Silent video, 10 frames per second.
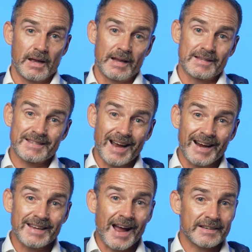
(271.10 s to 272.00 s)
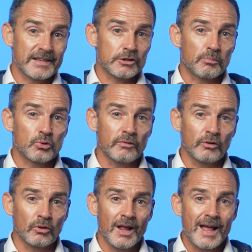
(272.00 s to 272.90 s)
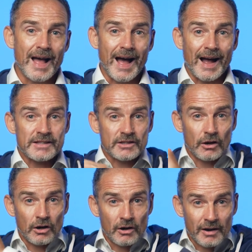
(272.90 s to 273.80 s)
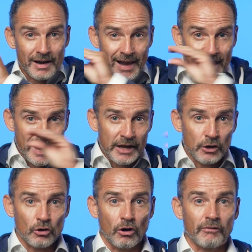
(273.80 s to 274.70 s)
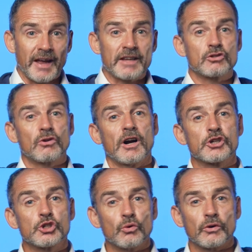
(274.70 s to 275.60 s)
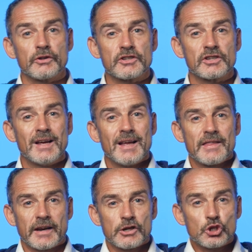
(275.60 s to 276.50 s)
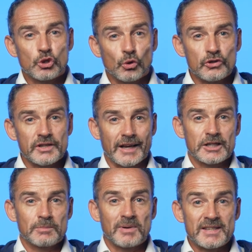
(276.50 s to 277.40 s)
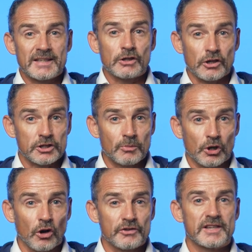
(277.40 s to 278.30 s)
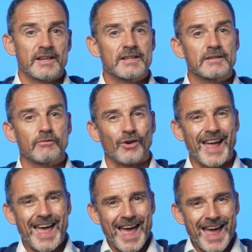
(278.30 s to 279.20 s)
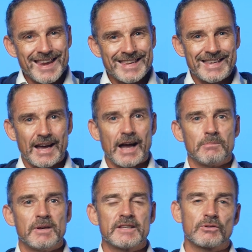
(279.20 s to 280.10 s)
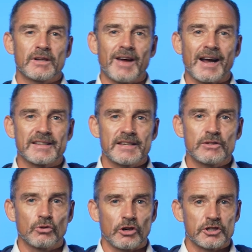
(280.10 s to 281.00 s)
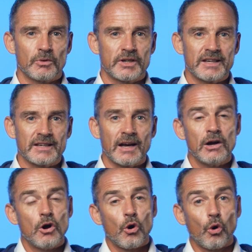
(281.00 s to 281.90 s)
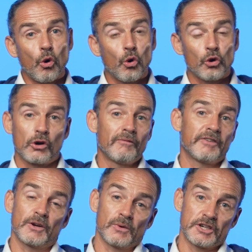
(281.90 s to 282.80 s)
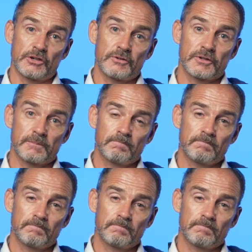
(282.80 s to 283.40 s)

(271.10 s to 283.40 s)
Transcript: And signed access approval adds a layer of extra assurance that ensures explicit customer consent for any administrative access to customer data or configurations.